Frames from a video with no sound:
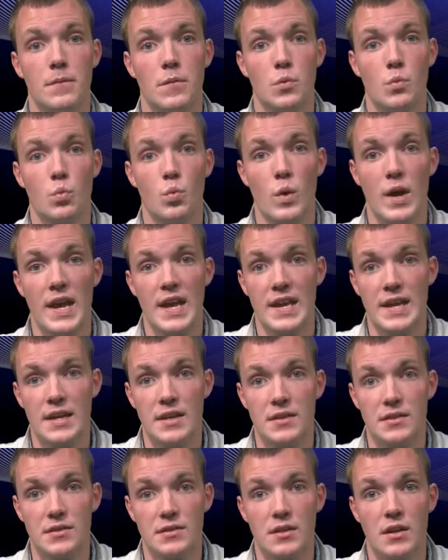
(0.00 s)

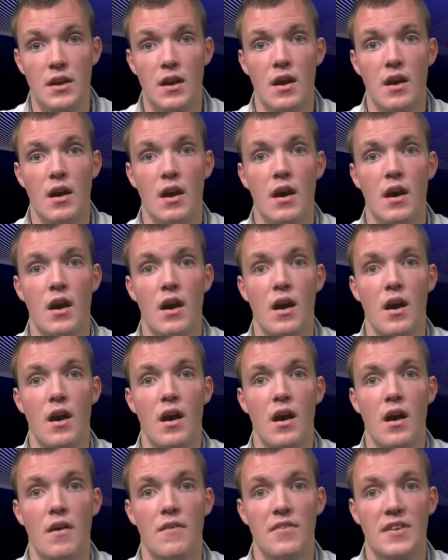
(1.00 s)
ways
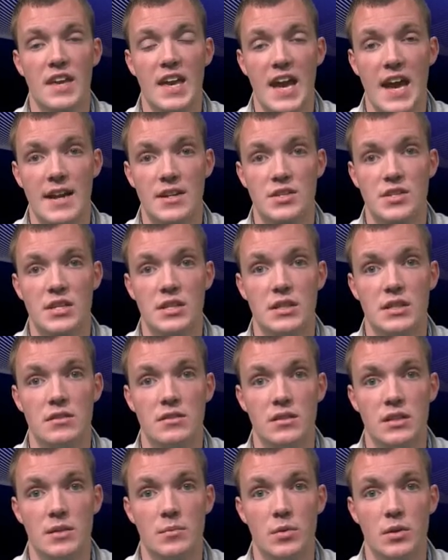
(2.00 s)
of catching these
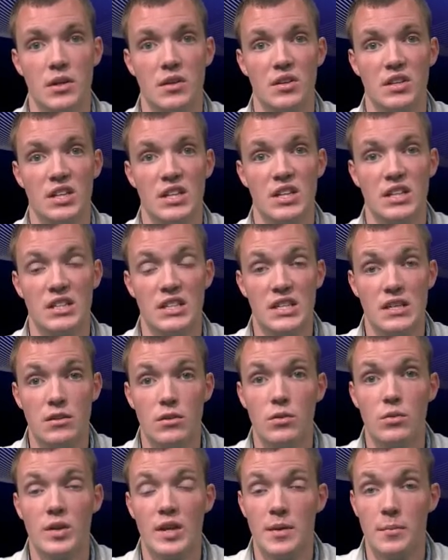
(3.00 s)

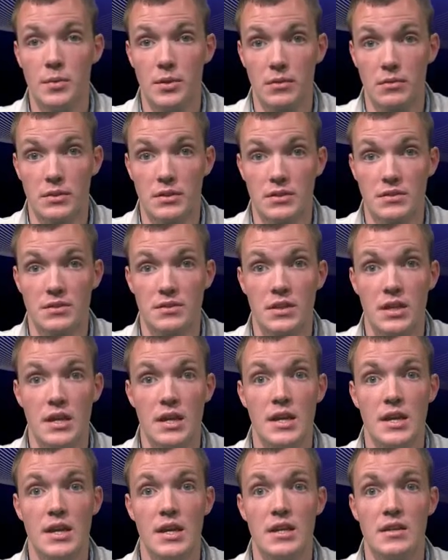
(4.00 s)
illegal immigrants
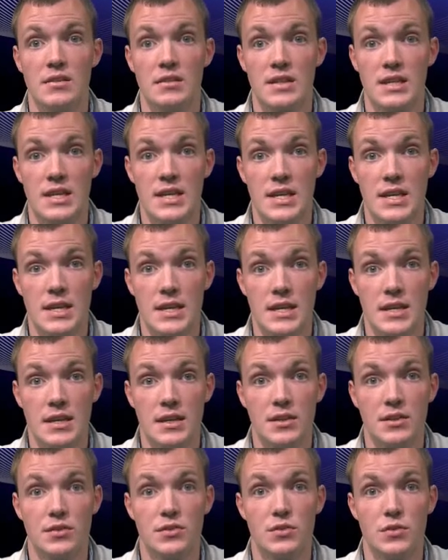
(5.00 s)
is key
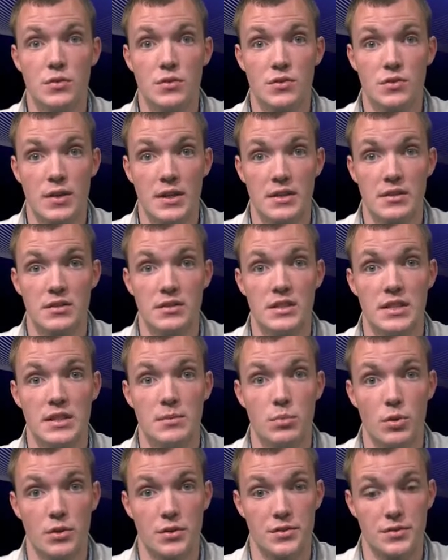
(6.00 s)
to strengthening
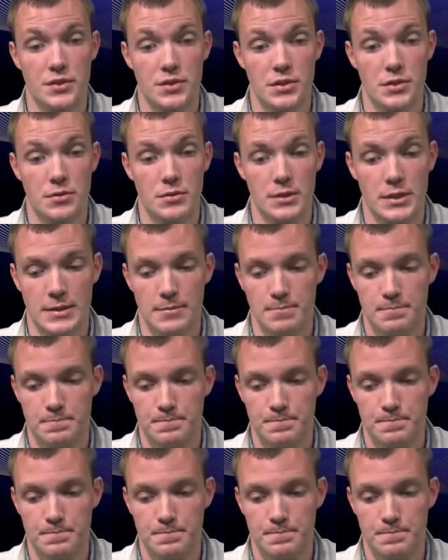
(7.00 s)
border security.